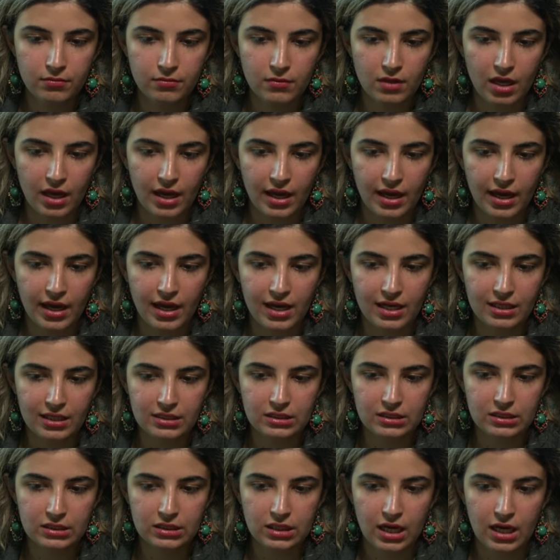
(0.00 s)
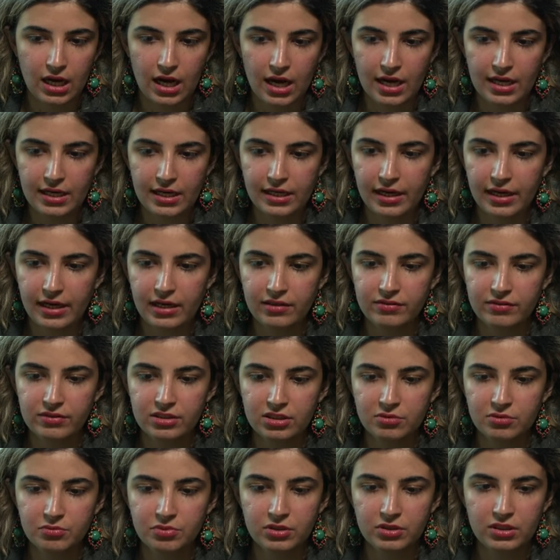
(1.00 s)
And I kind of
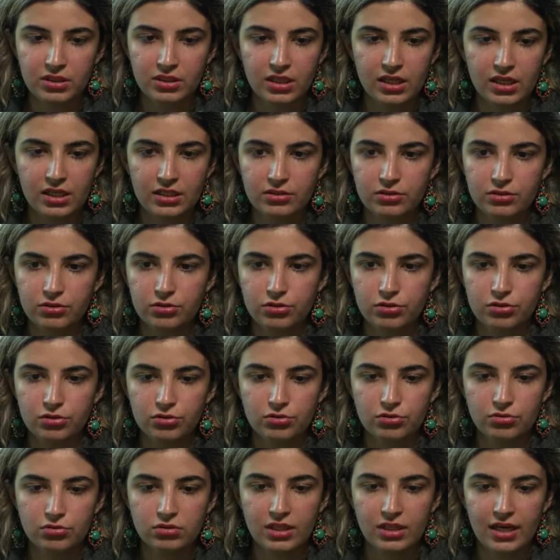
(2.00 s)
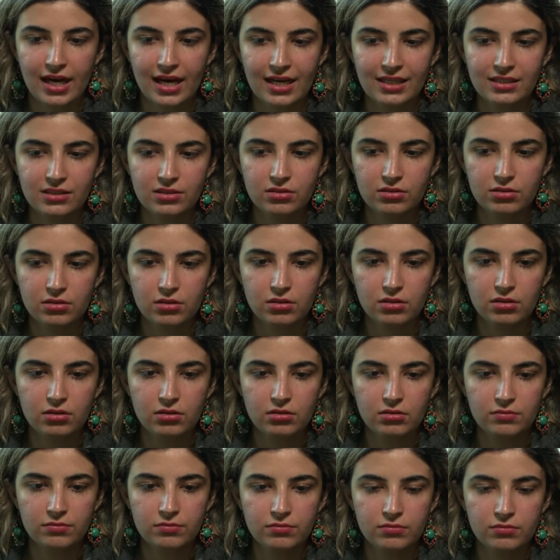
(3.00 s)
simply got to
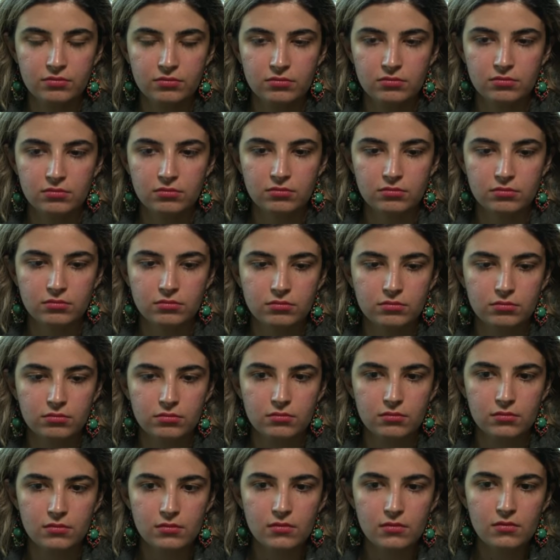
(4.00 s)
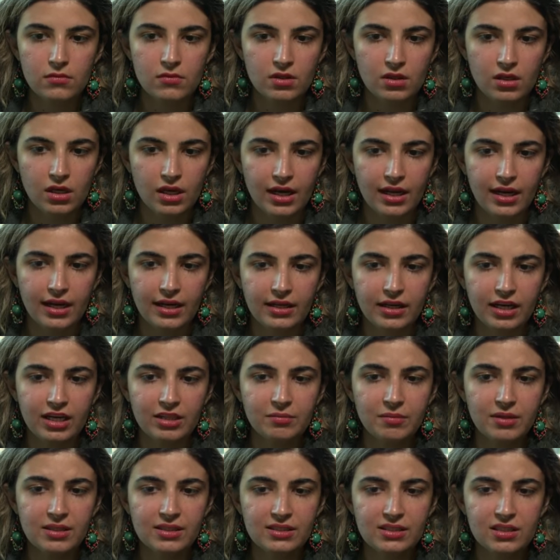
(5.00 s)
castle. And I got
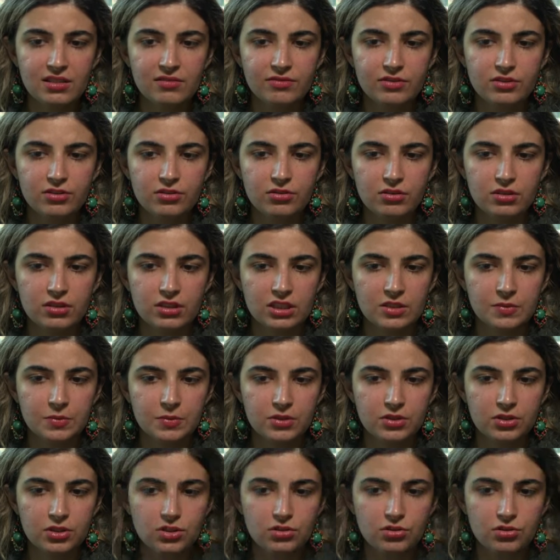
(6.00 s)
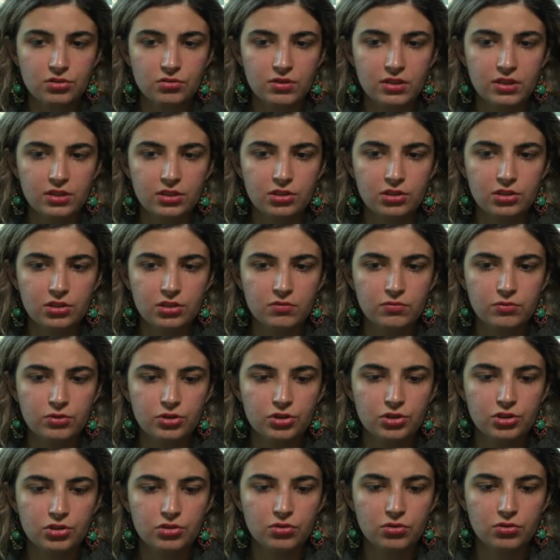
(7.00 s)
myself into this situation, which
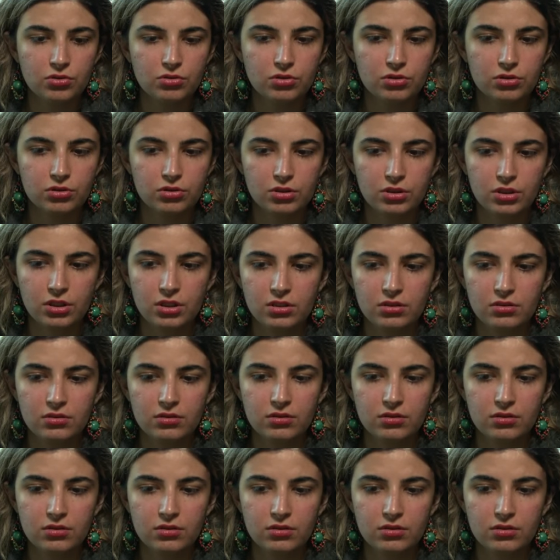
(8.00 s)
is totally good.